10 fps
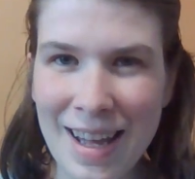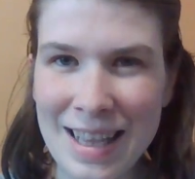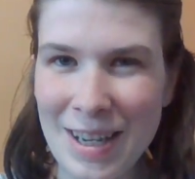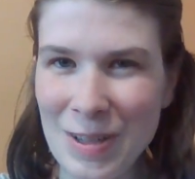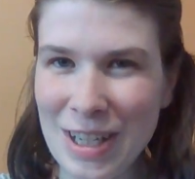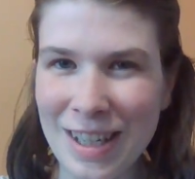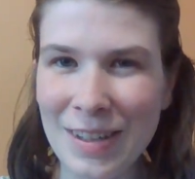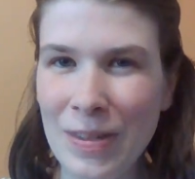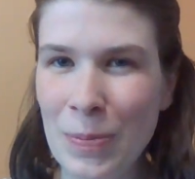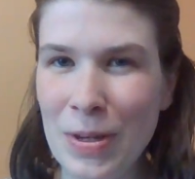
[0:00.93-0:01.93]
Hello to all
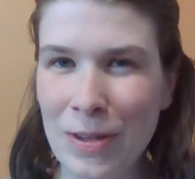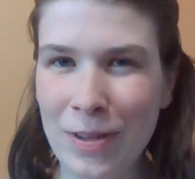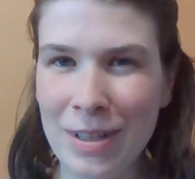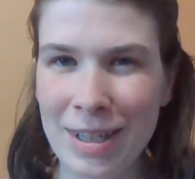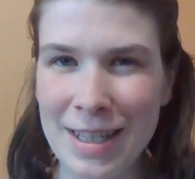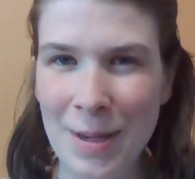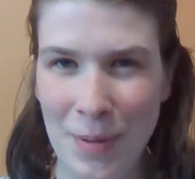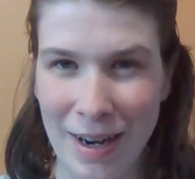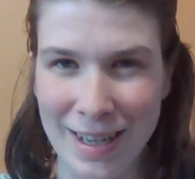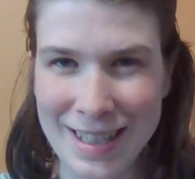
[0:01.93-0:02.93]
of you beautiful nursing
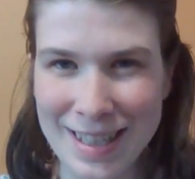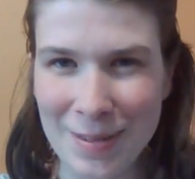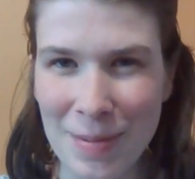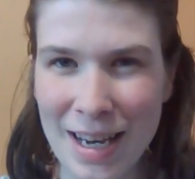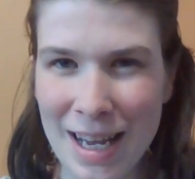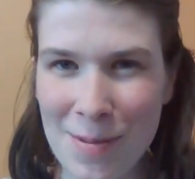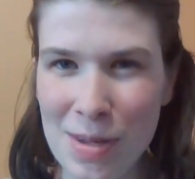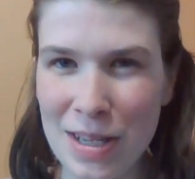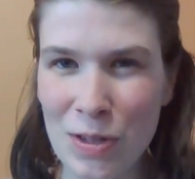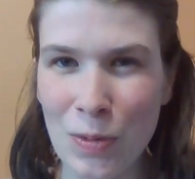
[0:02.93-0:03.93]
parents. My name
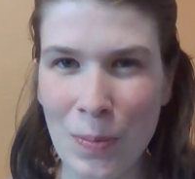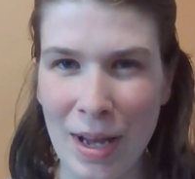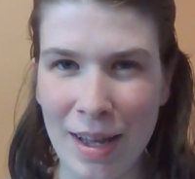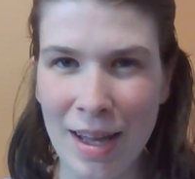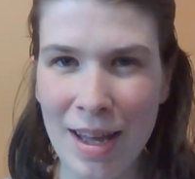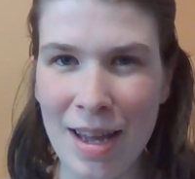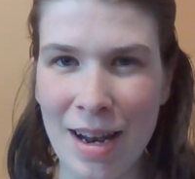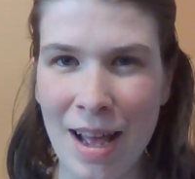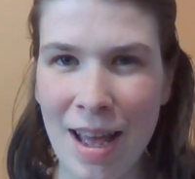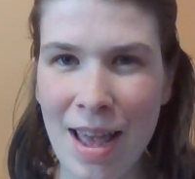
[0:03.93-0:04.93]
is Rebecca and
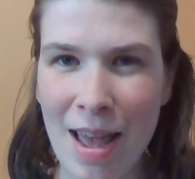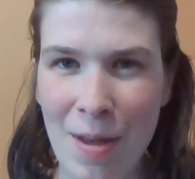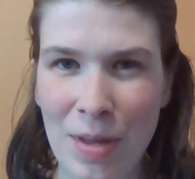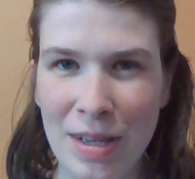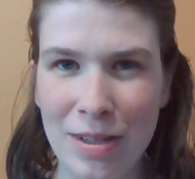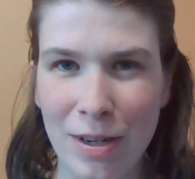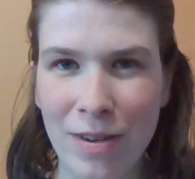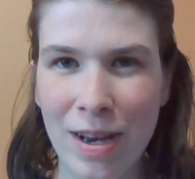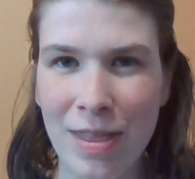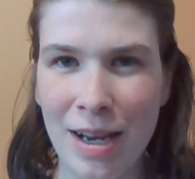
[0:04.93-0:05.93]
I am a
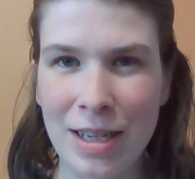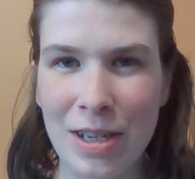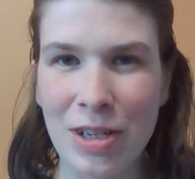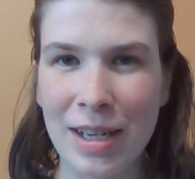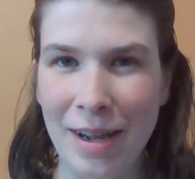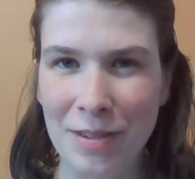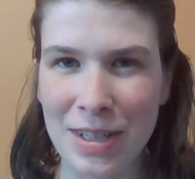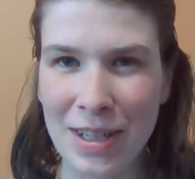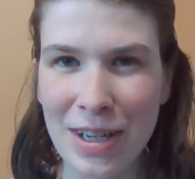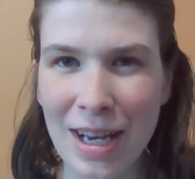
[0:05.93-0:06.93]
certified lactation
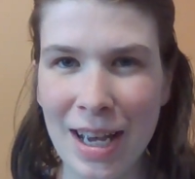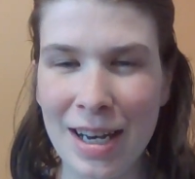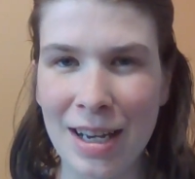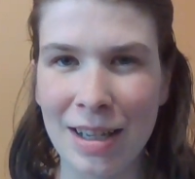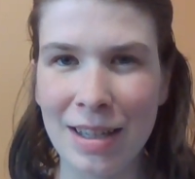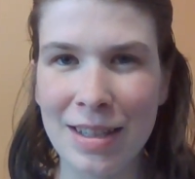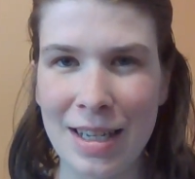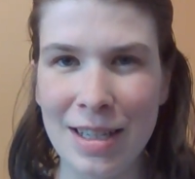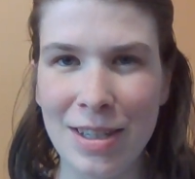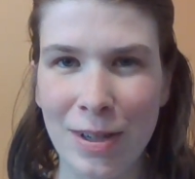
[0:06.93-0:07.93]
counselor and a
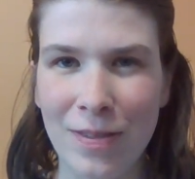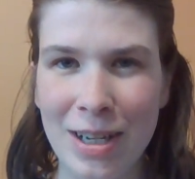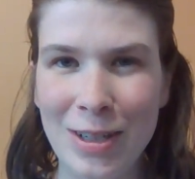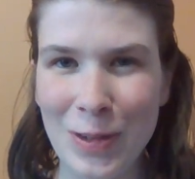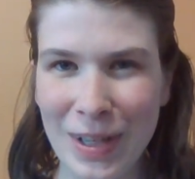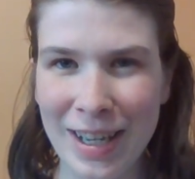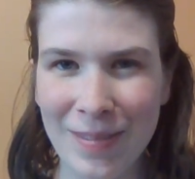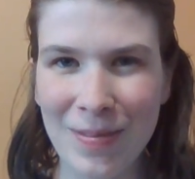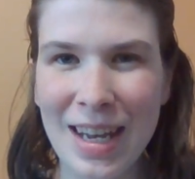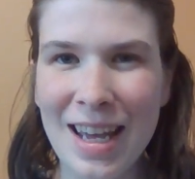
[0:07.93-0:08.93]
state certified doula.
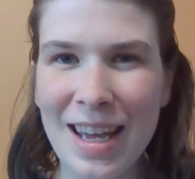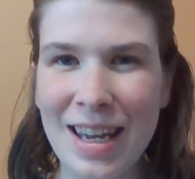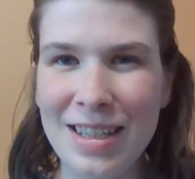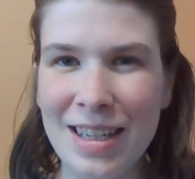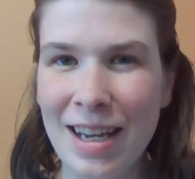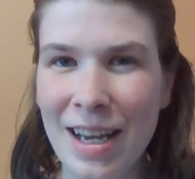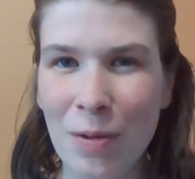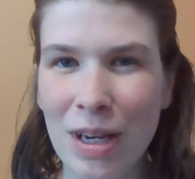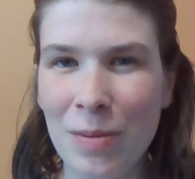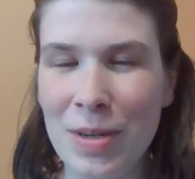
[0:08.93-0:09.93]
And today
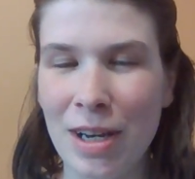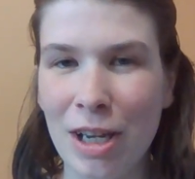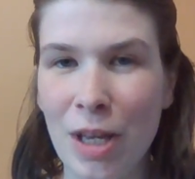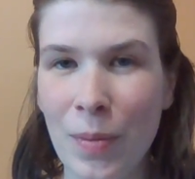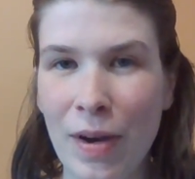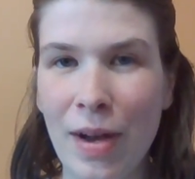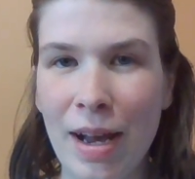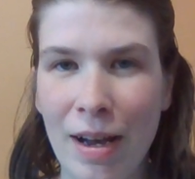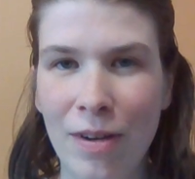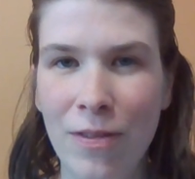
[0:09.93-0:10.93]
we're going to be talking about
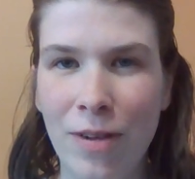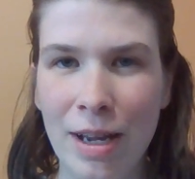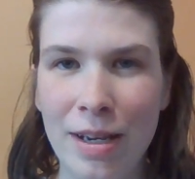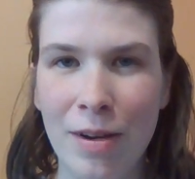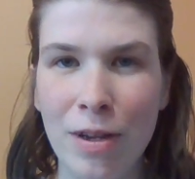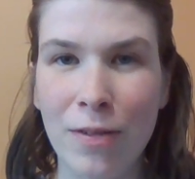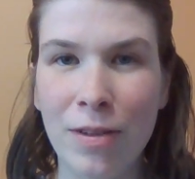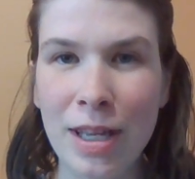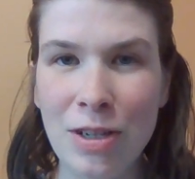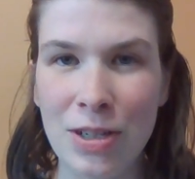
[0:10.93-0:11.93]
how to find out your
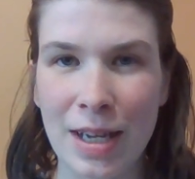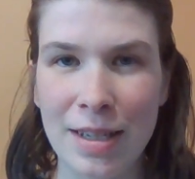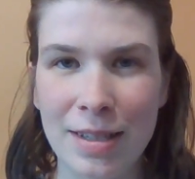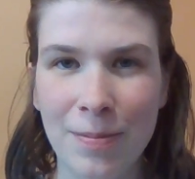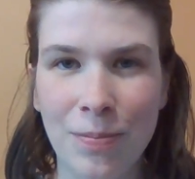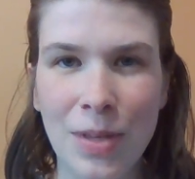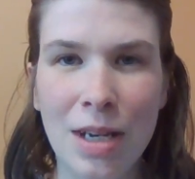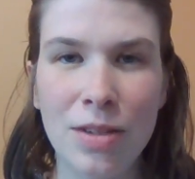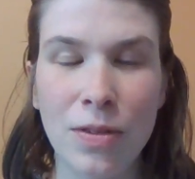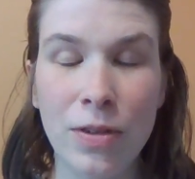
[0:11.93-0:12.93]
flange size.
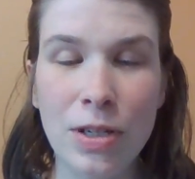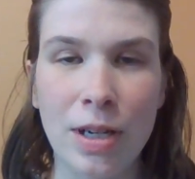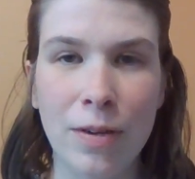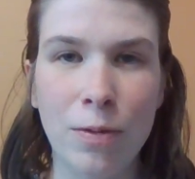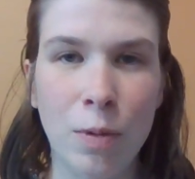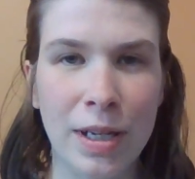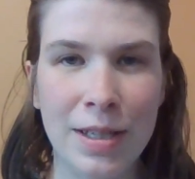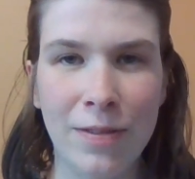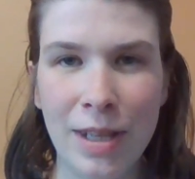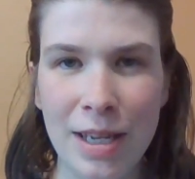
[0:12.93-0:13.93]
So first off, what is
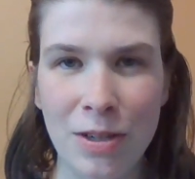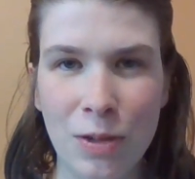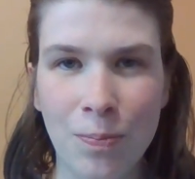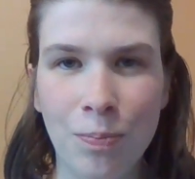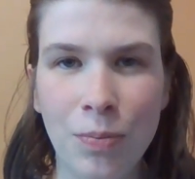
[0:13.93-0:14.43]
a flange?